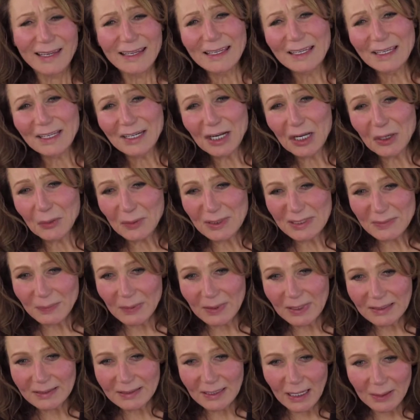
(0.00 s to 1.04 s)
You know, we're
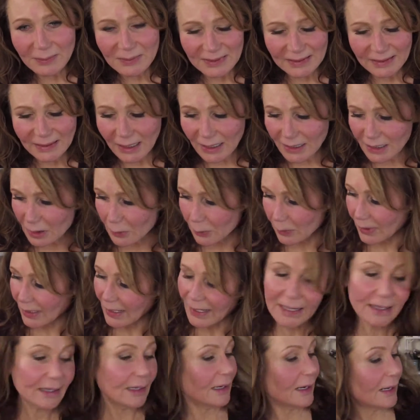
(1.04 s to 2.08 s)
spending time together, we're
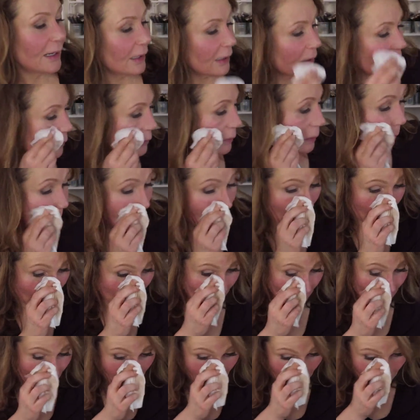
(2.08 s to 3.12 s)
hanging out.
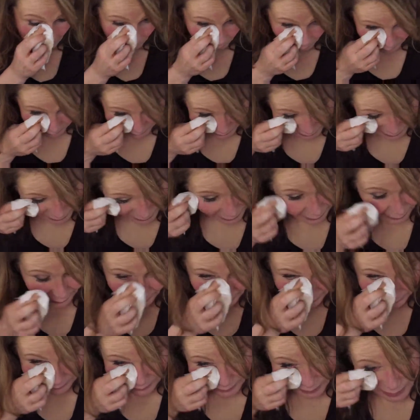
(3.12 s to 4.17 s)
Why
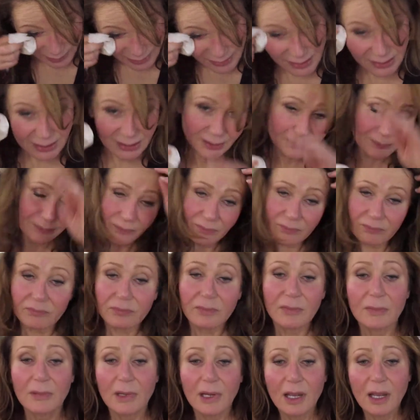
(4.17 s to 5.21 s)
not?
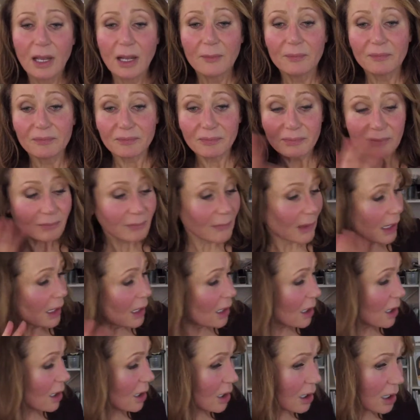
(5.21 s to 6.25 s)

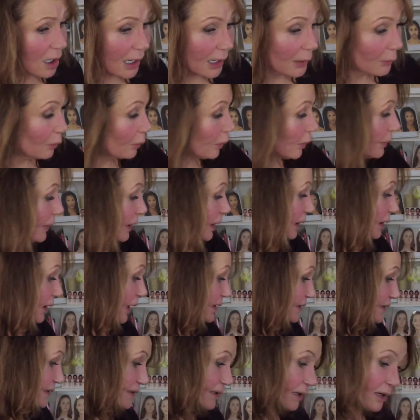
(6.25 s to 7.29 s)
I will put my
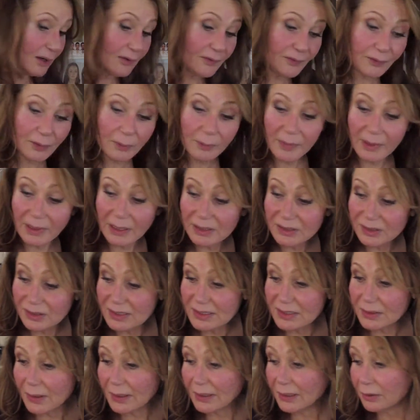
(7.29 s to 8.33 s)
glasses on for a minute just
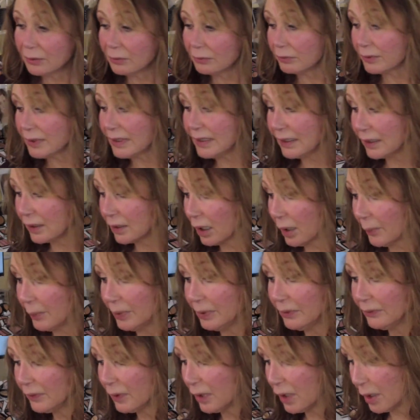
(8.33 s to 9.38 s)
so I could read a couple
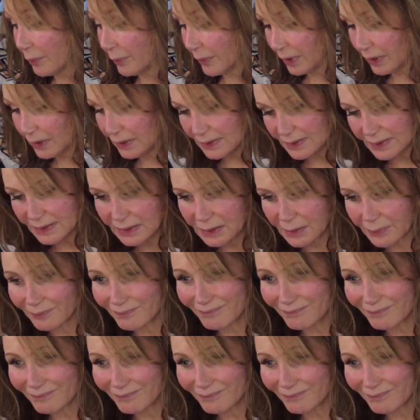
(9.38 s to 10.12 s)
of comments.